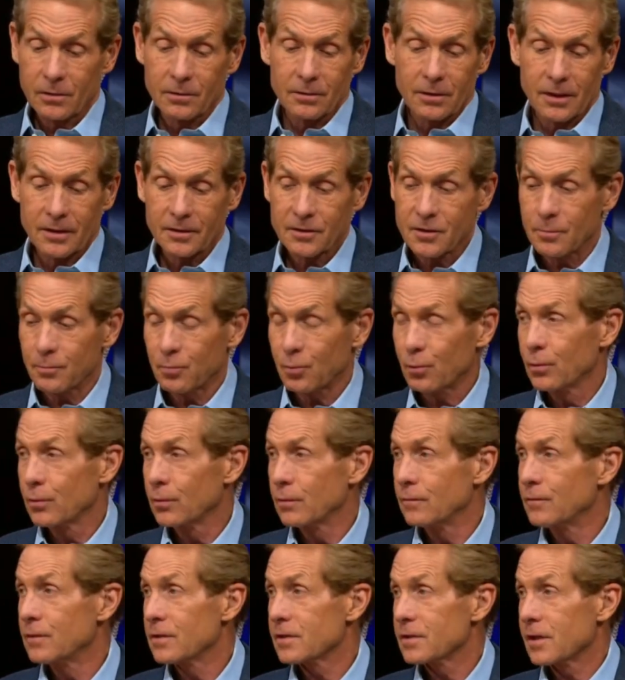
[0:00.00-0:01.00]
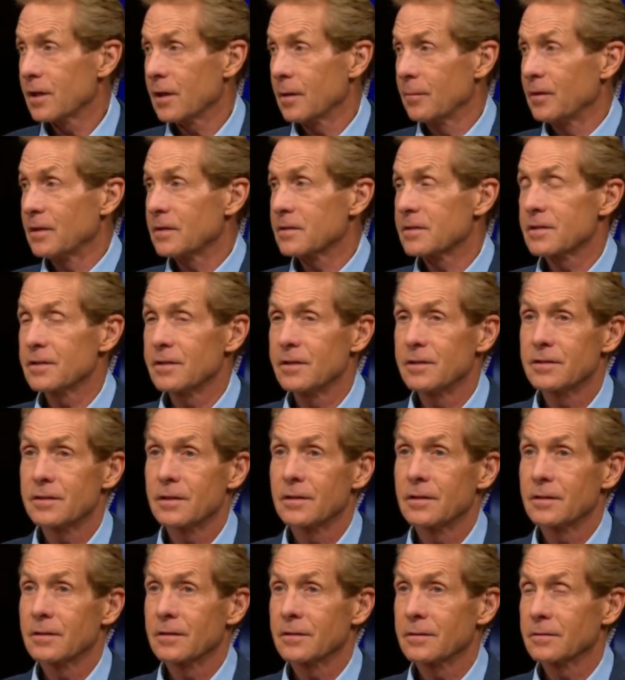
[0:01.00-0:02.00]
lot to prove this coming
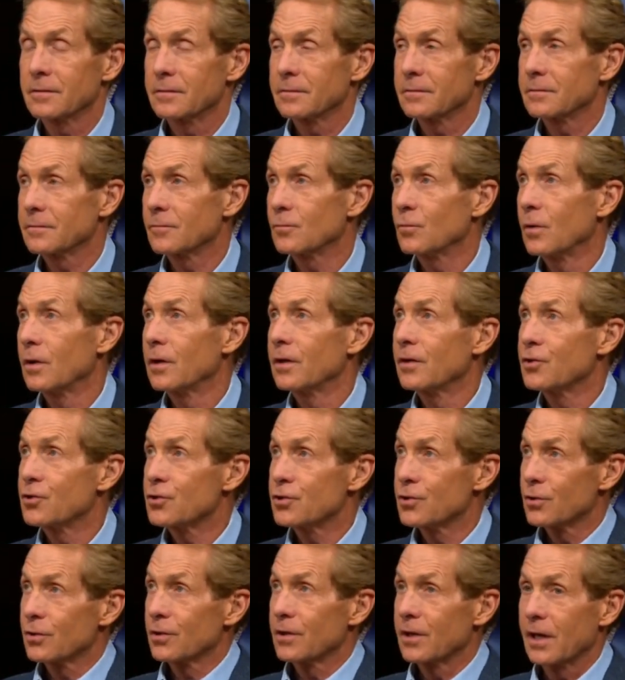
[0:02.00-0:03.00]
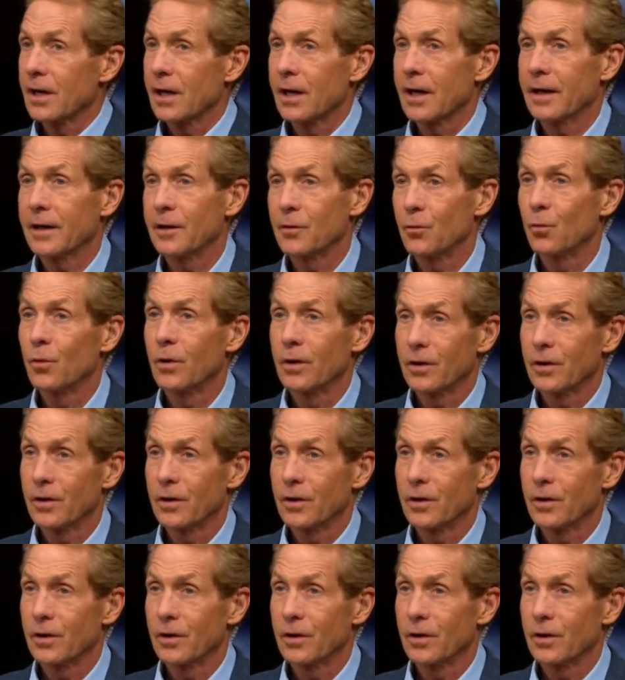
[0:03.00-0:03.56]
season. One is your guy and one